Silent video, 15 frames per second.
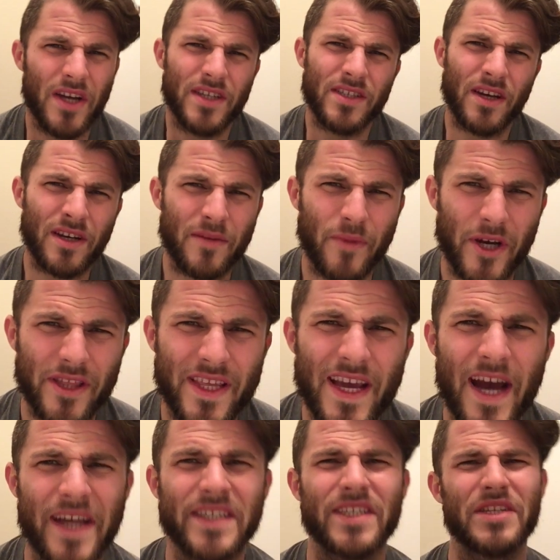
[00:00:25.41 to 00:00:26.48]
talk about the
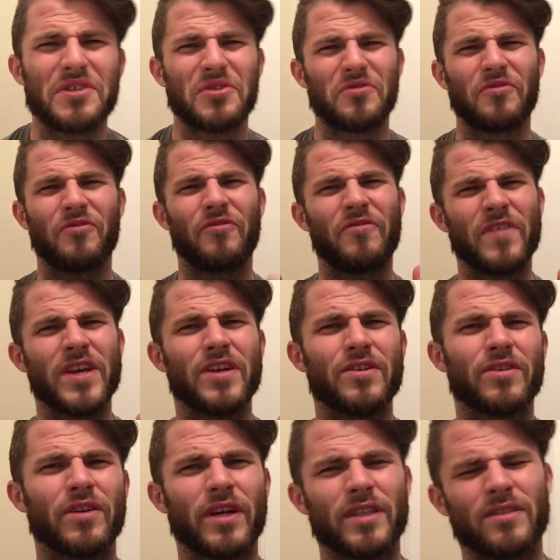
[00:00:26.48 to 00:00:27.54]
idea of
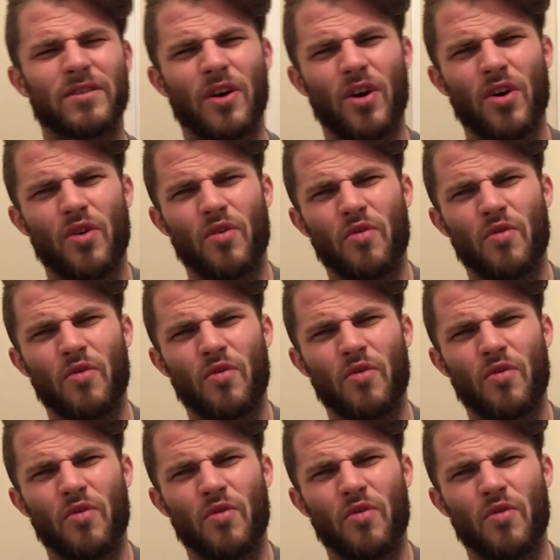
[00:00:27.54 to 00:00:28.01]
fear and